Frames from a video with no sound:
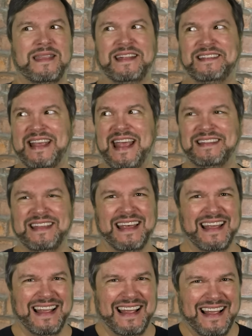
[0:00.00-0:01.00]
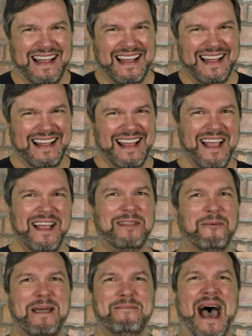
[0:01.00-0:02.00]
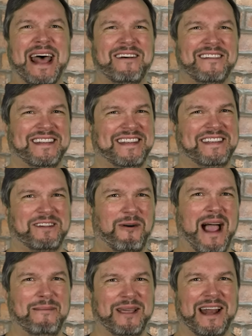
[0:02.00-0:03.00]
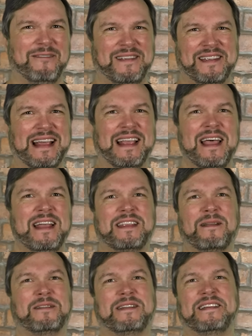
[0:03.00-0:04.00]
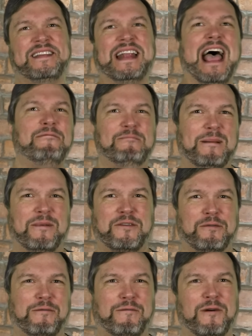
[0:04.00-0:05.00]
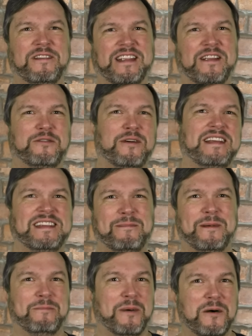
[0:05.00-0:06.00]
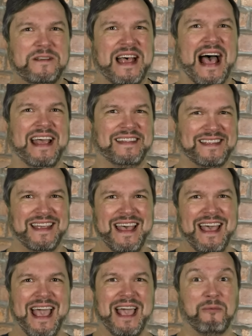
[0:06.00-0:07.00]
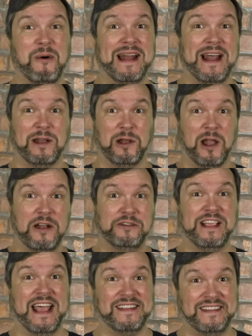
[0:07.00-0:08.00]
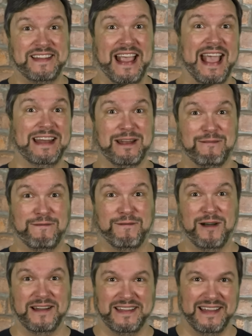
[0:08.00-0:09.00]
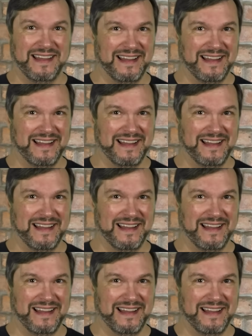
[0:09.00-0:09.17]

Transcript: That's it? The way Maddow was describing it, it was like the staff members were forced to dress up in bow ties and wait on lunch guests hand and foot.